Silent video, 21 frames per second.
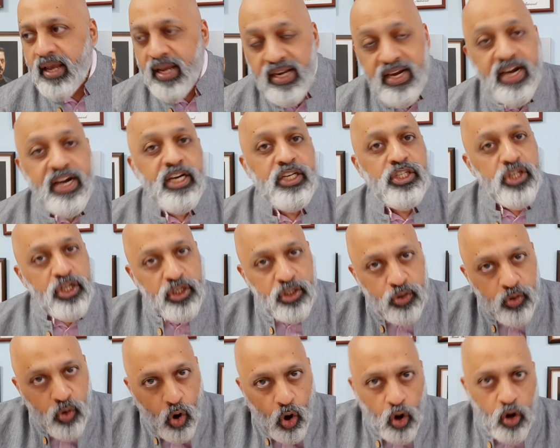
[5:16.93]
in addition
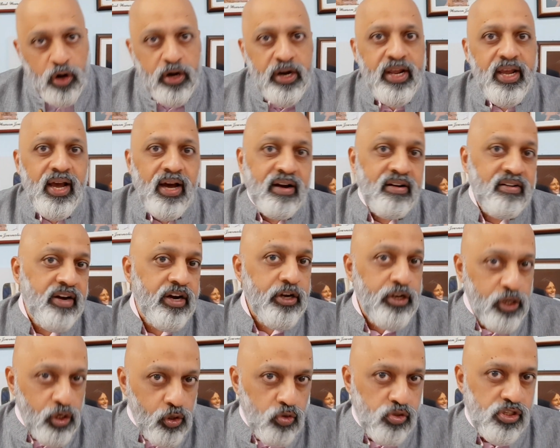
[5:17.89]
to already a
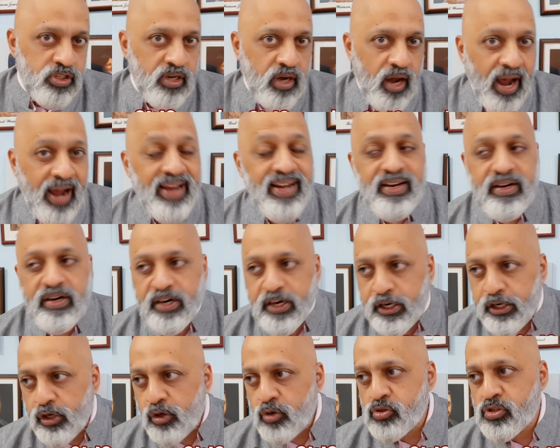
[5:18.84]
reduced, highly
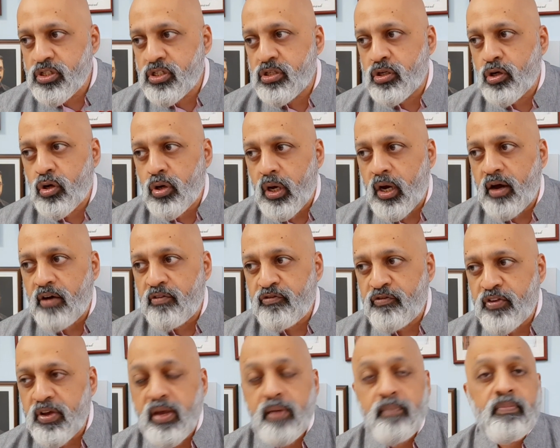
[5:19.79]
reduced uh,
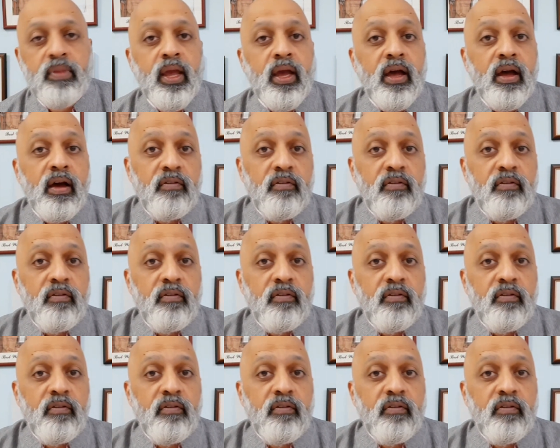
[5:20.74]
fee,